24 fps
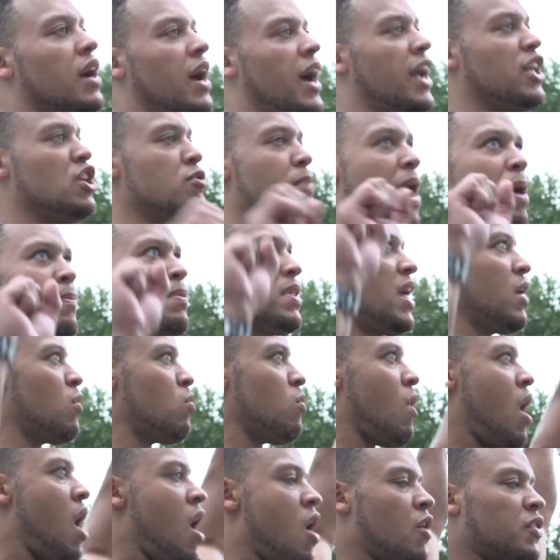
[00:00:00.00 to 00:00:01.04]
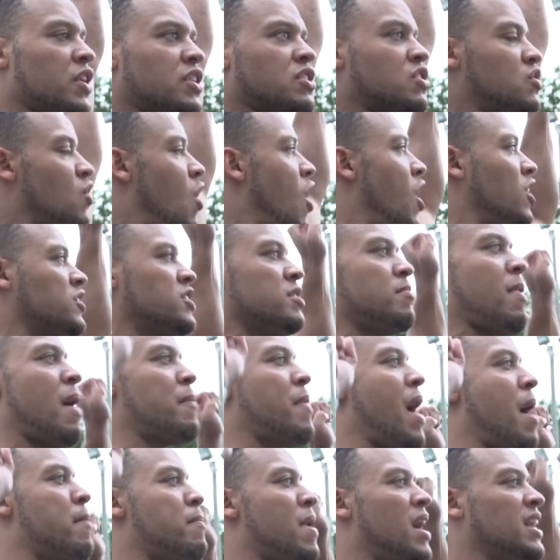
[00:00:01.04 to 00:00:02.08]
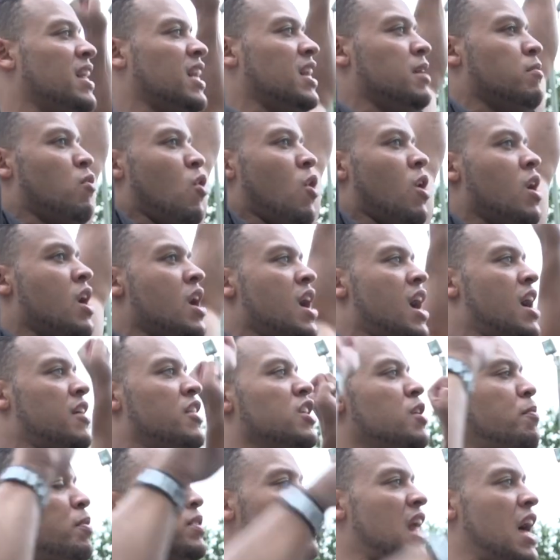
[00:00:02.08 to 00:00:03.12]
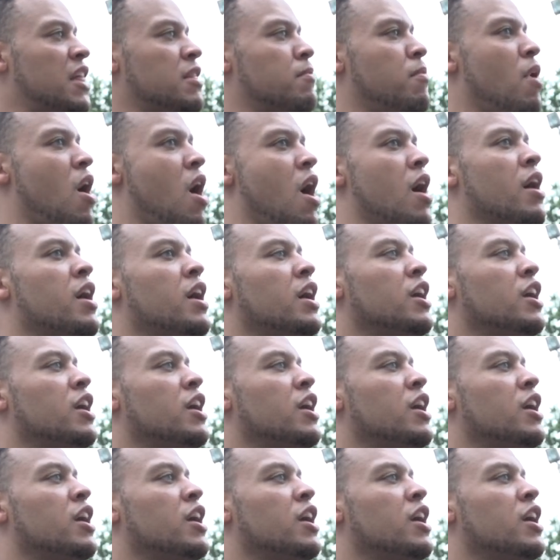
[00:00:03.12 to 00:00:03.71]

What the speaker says: And you might be like, whoa, this is awesome, I'm not bending anymore. And then you put down the bar,